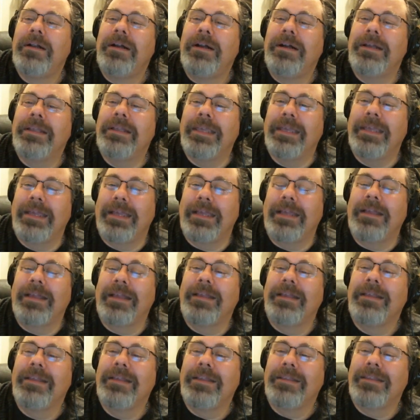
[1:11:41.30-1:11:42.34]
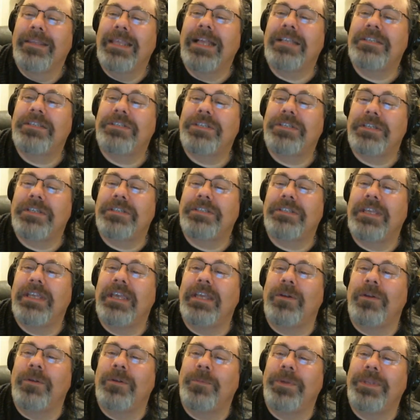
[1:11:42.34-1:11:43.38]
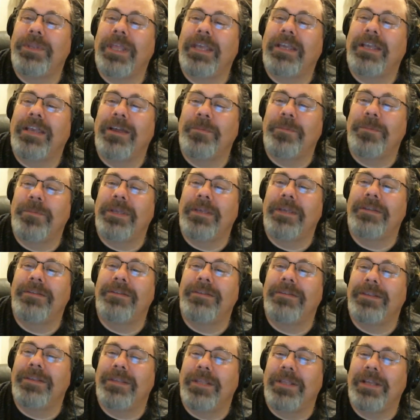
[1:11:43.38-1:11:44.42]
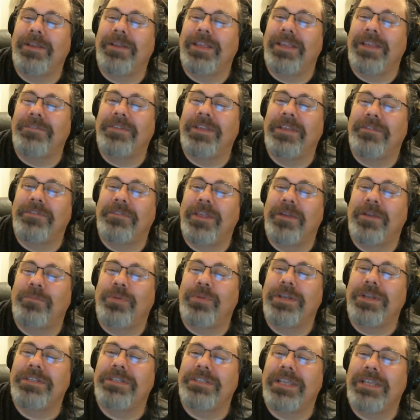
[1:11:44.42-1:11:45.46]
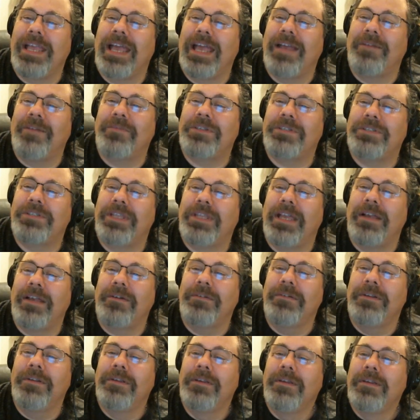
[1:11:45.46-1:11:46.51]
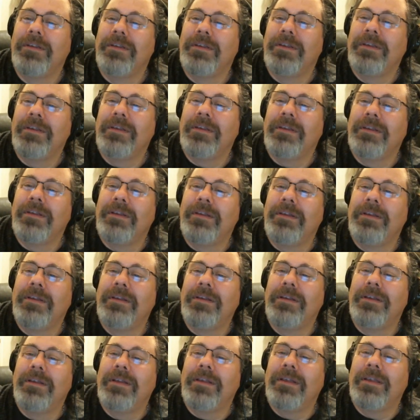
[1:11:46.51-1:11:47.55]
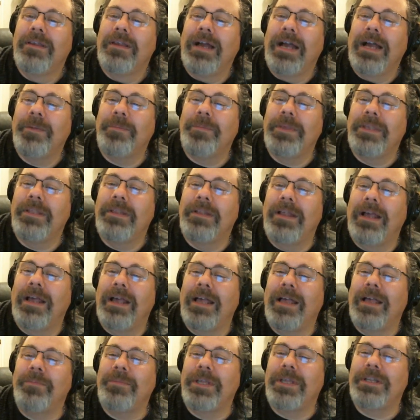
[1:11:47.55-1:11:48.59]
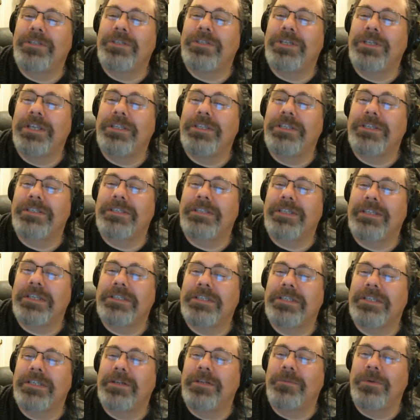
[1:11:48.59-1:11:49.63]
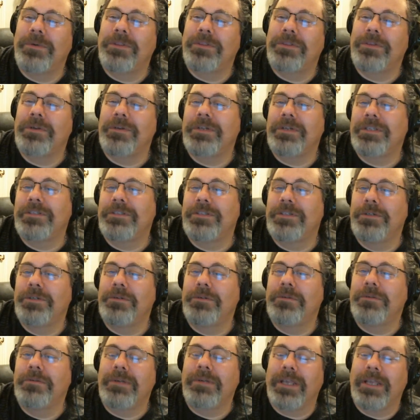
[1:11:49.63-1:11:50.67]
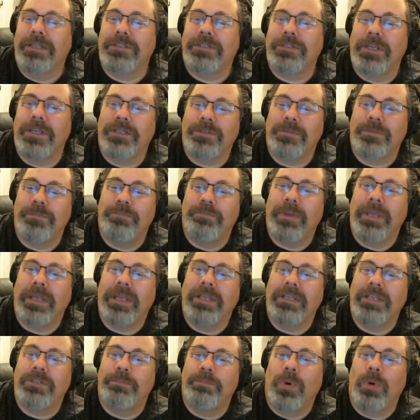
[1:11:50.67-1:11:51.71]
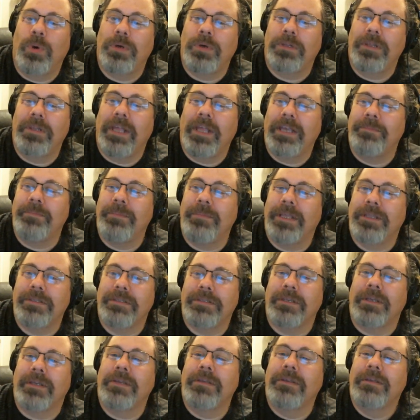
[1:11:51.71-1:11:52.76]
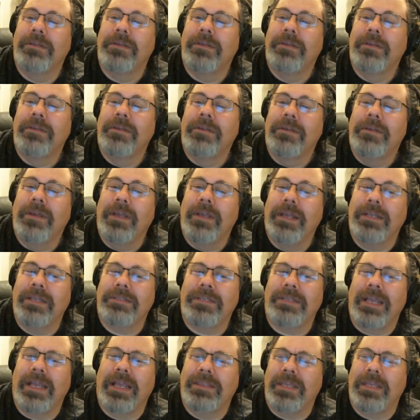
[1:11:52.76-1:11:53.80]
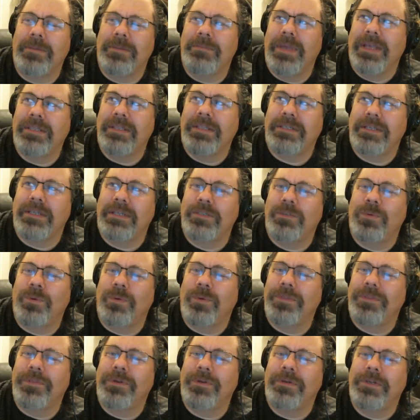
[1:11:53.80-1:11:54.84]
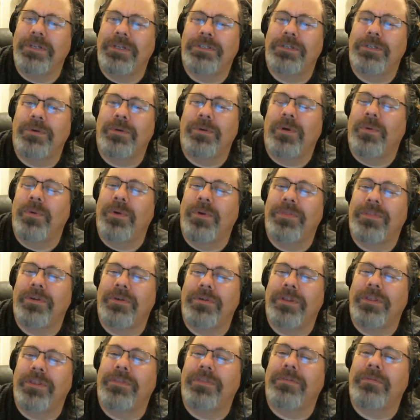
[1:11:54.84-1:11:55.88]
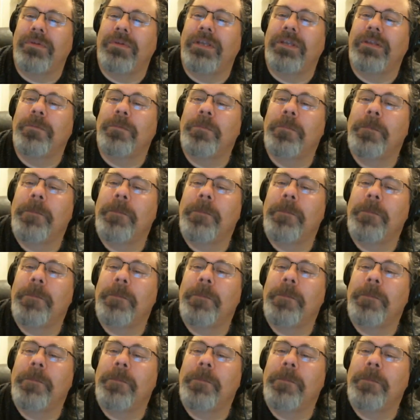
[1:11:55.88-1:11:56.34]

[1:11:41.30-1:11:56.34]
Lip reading: Yeah, that's just it. And when they come in, if they brings the average down, I mean, I'm not a genius. I sit at 132. It's borderline Mensa. It's like I think Mensa is 132 or 133.